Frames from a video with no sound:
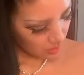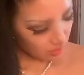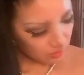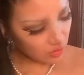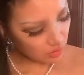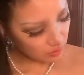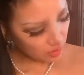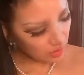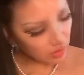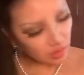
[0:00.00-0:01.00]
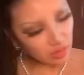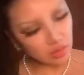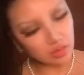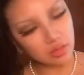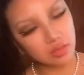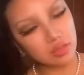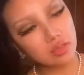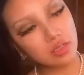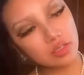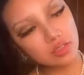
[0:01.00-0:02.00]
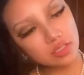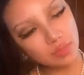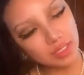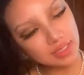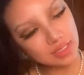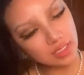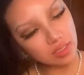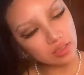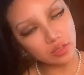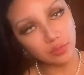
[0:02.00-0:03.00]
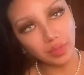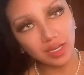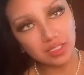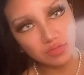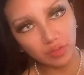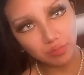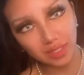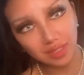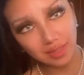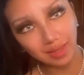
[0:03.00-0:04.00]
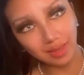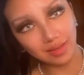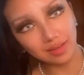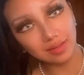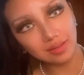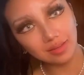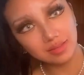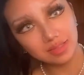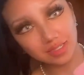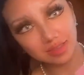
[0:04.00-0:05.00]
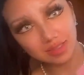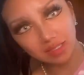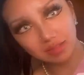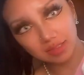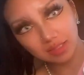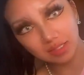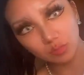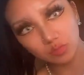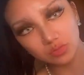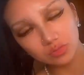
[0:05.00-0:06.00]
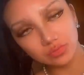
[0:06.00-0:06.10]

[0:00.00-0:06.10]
I've got my notes, my sticky notepad from IKEA. They don't sell these anymore.